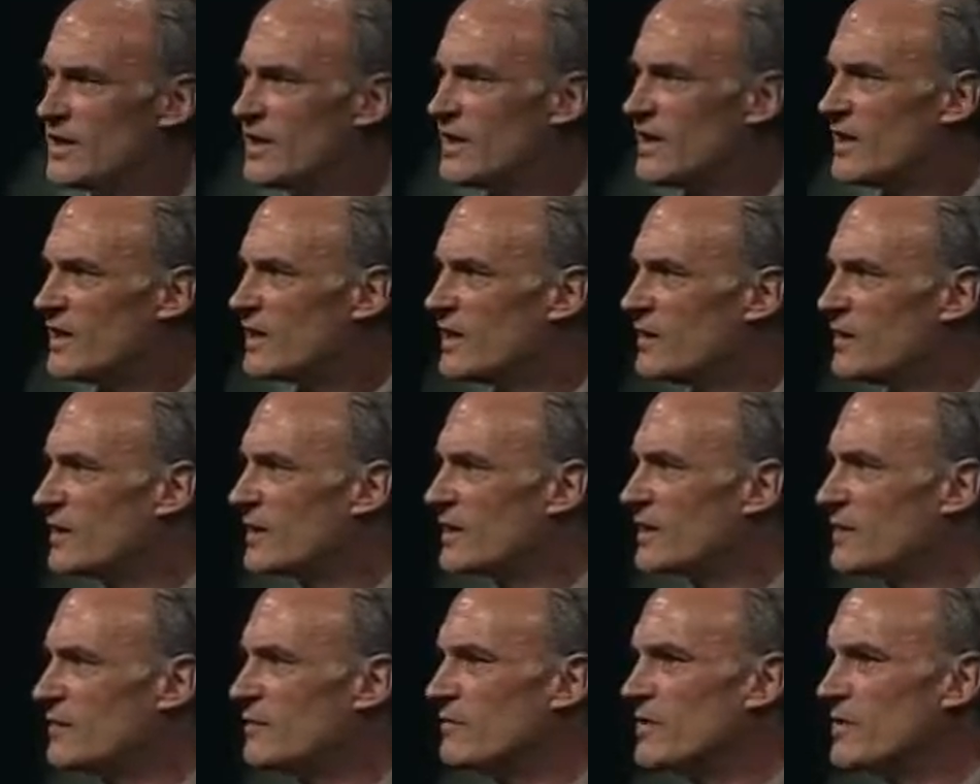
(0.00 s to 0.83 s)
a
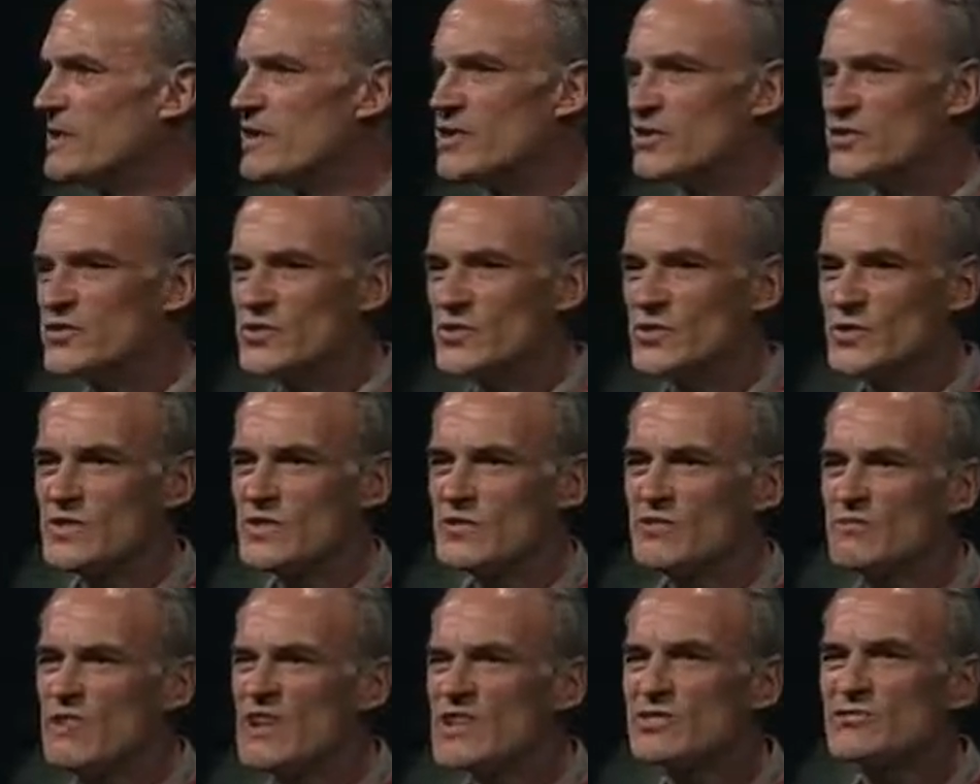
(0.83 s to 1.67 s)
convenient source
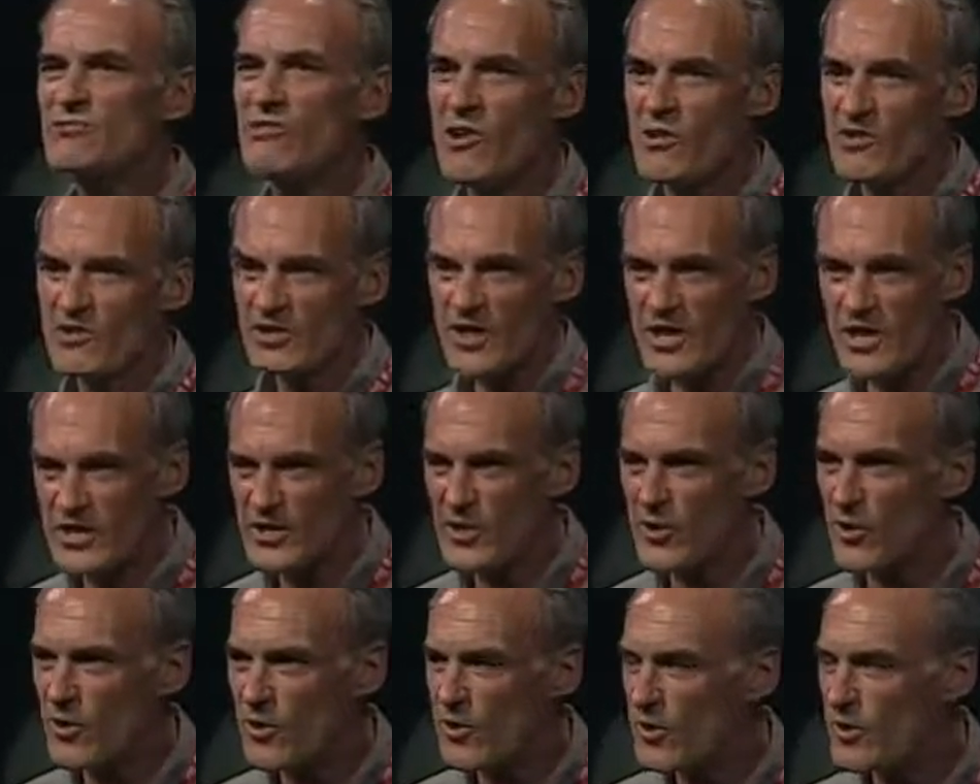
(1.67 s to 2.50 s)
of restaurant
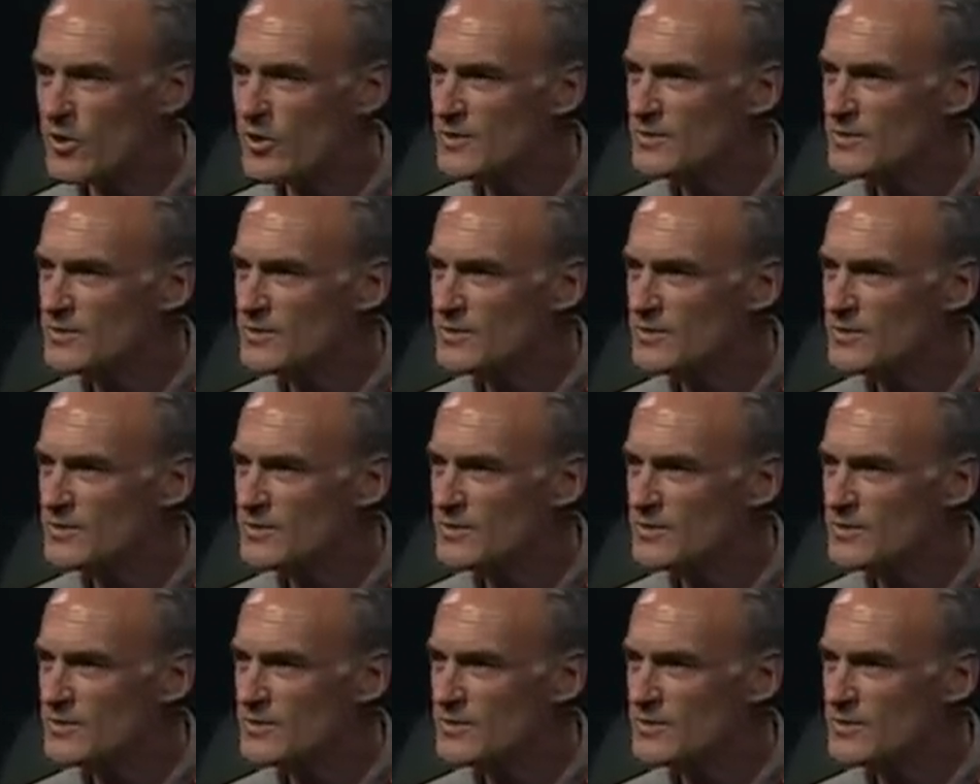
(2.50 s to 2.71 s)
decor.